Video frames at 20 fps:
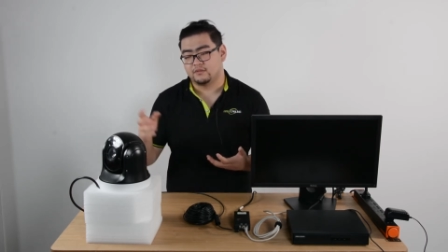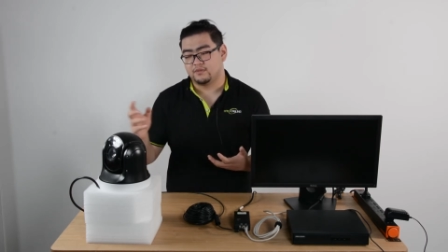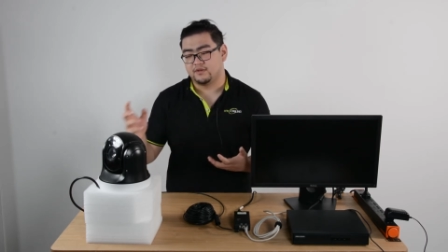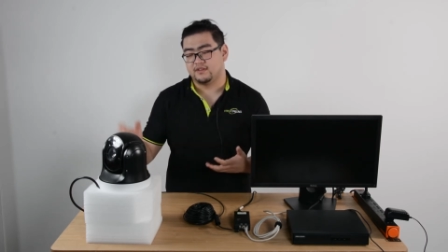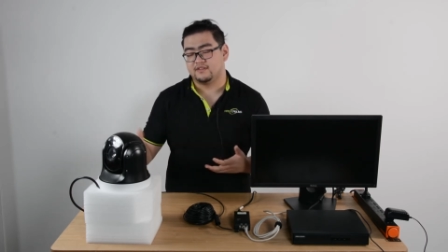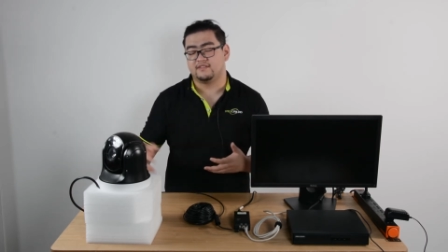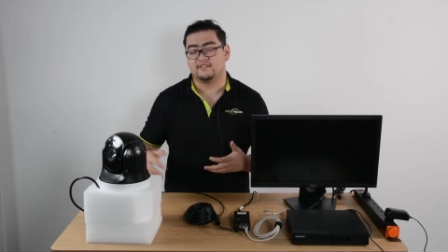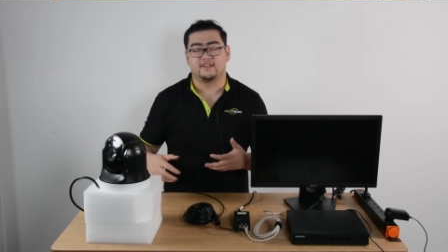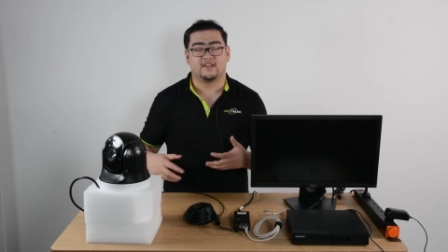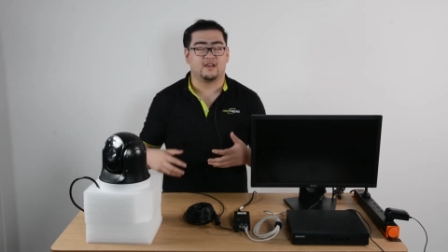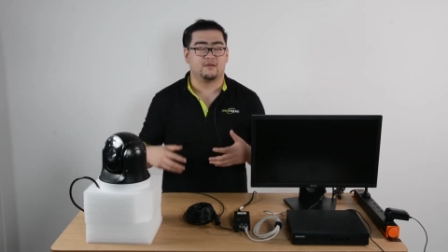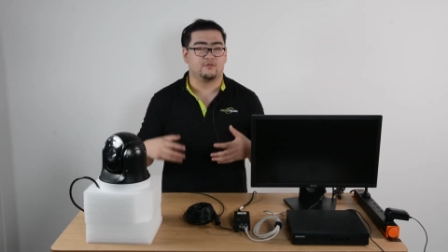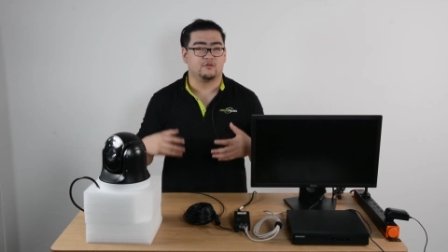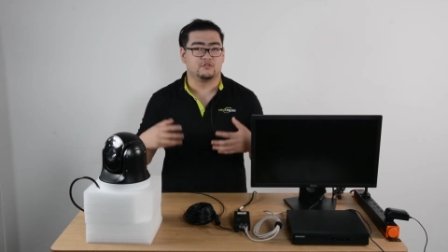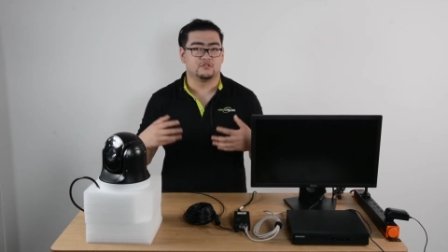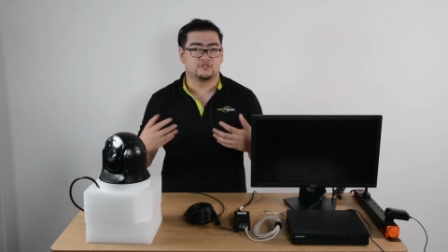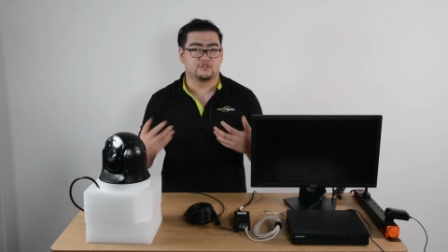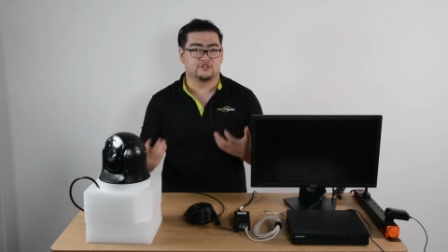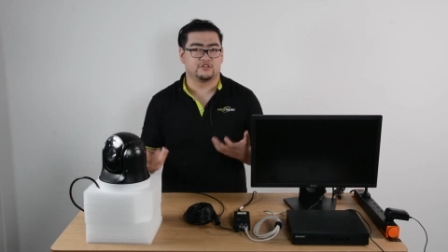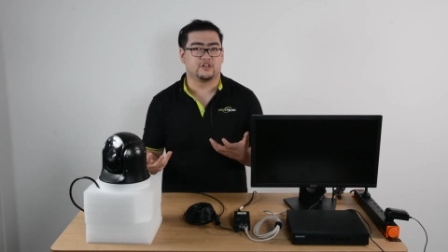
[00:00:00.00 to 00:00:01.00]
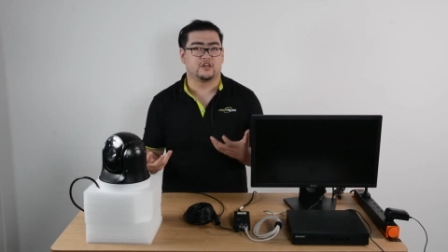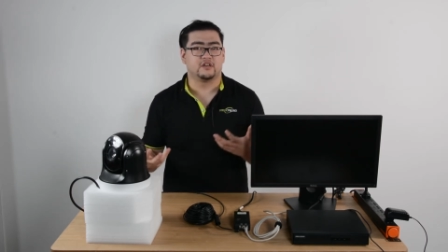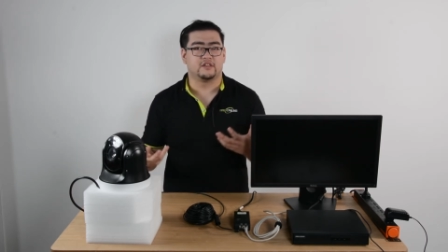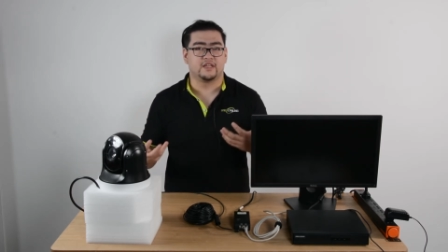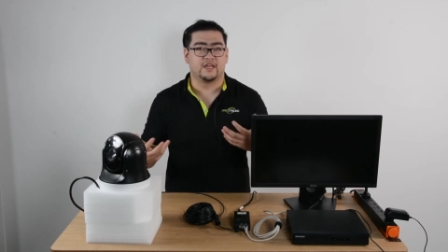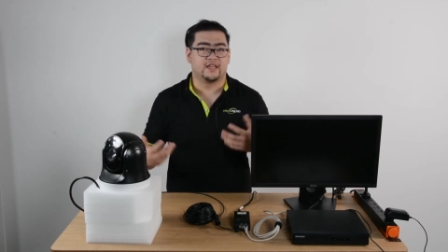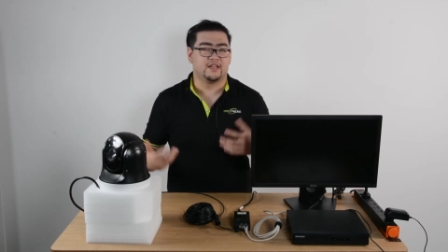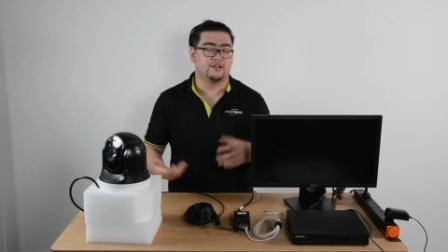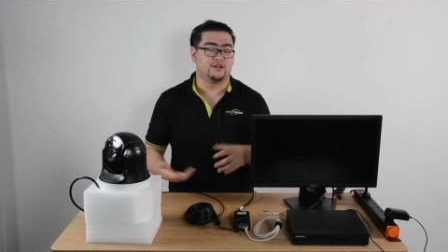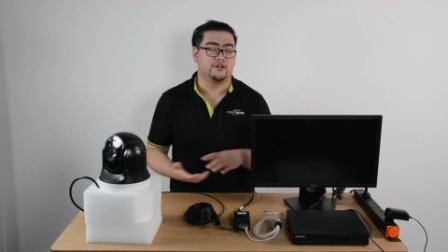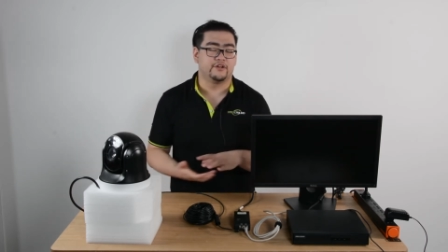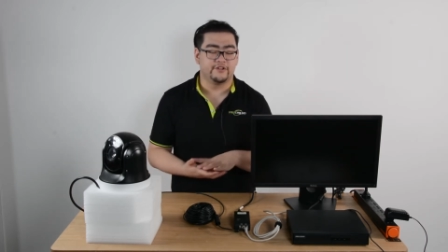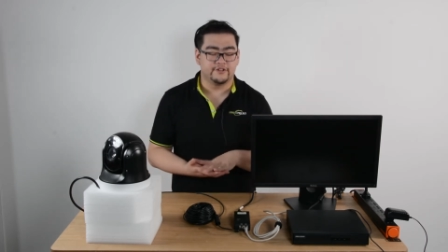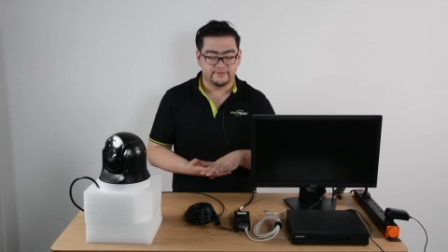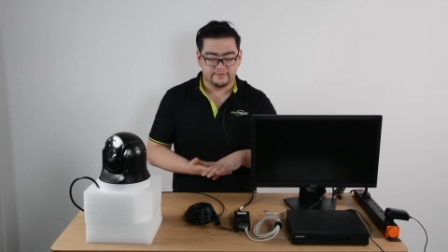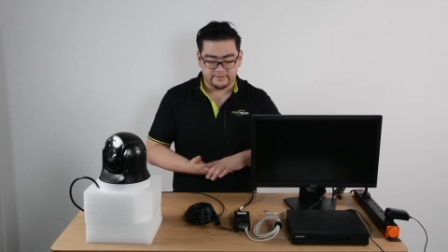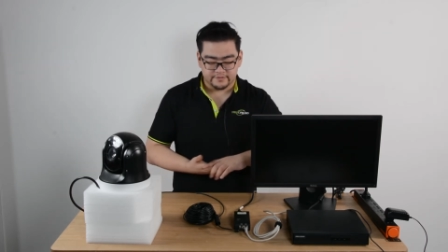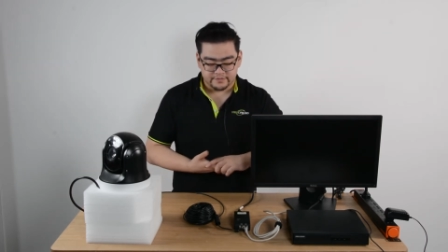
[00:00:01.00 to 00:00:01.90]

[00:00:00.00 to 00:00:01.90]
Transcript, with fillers: the PTZ camera will turn on at all.